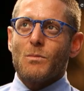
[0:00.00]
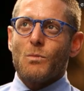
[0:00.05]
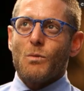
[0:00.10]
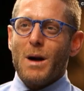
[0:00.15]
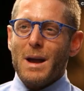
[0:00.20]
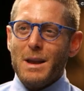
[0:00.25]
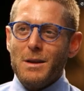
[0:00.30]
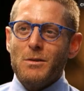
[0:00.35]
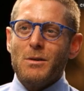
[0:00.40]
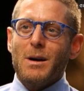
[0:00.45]

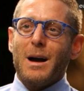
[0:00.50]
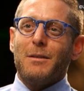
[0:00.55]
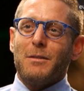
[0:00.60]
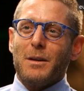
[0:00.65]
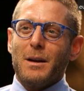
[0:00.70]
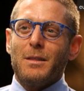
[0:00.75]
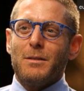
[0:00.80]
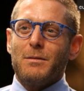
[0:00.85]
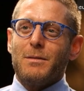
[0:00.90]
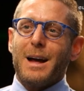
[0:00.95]
when you have
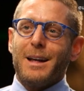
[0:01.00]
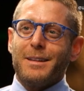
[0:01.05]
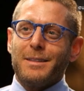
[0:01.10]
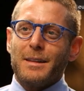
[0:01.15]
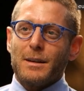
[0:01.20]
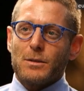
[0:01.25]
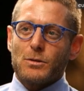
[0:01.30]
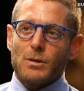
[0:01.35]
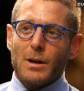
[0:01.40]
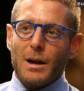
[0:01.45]
an
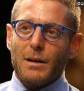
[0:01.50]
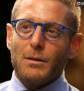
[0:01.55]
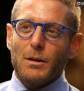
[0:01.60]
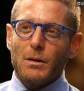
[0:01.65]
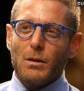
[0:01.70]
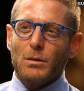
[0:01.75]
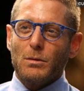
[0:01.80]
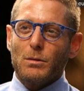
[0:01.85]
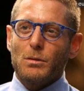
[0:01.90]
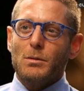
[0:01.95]
advantage to have a
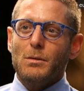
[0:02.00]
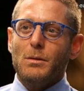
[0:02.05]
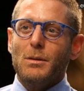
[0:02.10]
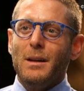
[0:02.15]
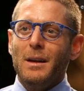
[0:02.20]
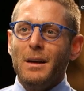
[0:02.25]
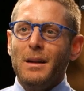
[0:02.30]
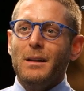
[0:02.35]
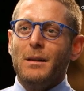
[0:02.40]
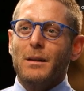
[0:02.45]
lot, you
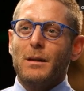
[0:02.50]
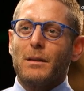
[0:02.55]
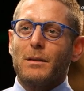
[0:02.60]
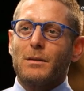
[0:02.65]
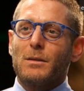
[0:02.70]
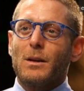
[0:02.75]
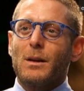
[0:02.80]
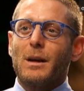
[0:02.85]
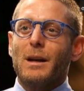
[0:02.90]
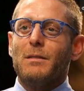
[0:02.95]
need
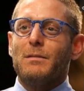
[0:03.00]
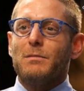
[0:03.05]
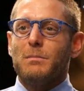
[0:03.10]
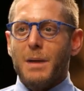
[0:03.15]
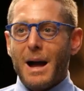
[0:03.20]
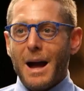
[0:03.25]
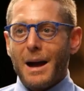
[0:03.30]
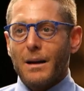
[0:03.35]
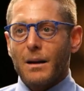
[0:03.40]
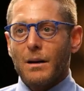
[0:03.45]
to
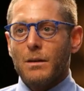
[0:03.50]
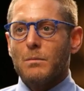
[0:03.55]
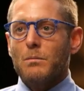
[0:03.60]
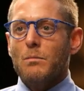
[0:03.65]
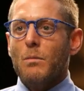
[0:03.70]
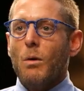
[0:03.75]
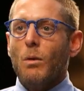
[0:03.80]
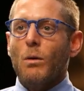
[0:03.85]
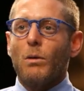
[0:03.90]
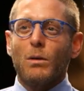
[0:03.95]
give back
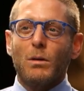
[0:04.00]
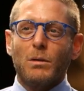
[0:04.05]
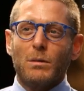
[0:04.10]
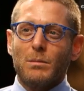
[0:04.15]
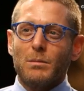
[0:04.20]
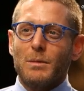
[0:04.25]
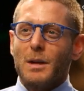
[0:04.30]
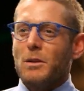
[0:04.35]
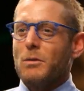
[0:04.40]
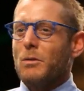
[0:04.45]
more
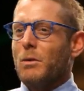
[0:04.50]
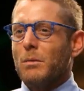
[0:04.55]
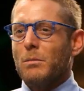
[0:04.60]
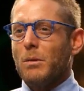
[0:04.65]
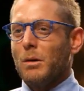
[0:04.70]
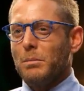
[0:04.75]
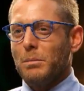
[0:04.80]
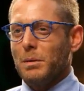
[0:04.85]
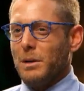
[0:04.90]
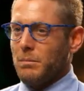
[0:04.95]
than
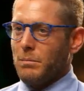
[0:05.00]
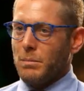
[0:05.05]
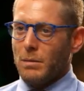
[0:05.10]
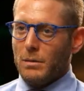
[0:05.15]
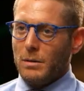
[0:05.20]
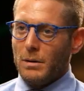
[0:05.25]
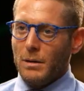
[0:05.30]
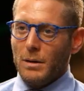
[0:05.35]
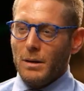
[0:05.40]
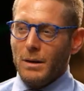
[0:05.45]
normal
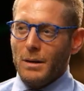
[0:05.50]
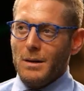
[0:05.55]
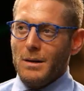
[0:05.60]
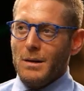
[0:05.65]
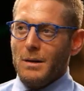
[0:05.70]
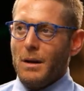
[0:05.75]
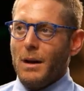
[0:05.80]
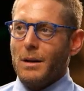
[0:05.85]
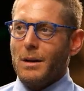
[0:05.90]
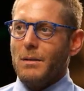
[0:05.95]
people.
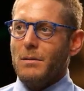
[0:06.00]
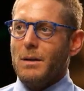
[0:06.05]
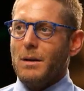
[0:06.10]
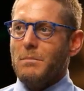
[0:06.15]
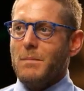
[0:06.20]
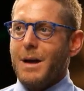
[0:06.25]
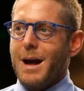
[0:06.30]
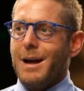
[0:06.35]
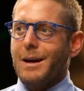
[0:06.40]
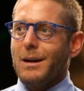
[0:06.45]
And
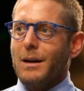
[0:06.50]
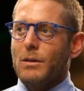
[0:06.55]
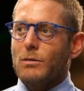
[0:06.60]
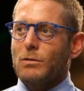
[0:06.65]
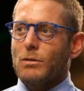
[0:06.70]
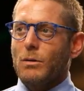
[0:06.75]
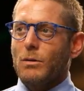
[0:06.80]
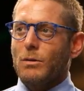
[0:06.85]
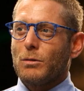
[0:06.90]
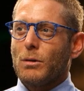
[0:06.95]
giving back
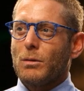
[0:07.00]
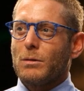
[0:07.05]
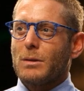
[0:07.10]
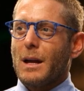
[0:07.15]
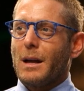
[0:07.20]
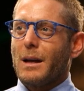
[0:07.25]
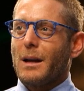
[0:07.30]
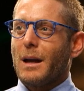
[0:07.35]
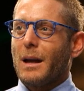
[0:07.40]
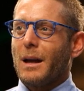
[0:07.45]
is also
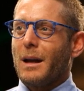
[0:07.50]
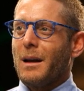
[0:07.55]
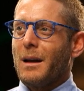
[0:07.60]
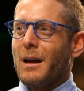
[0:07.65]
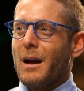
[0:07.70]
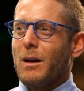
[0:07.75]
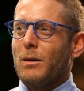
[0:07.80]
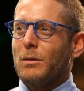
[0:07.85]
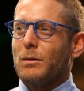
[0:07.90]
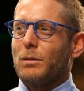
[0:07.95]
taking,
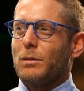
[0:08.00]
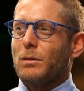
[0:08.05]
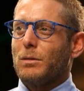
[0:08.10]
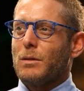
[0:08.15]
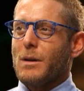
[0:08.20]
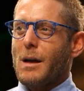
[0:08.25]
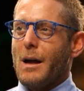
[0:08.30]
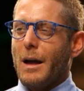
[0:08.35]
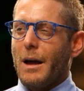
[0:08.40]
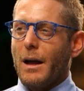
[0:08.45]
how do you
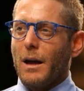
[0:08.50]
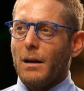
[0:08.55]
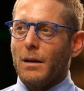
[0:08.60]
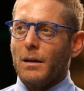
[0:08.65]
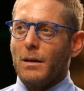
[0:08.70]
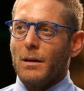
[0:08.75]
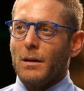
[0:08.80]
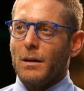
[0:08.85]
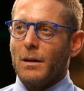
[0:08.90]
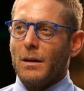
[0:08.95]
say,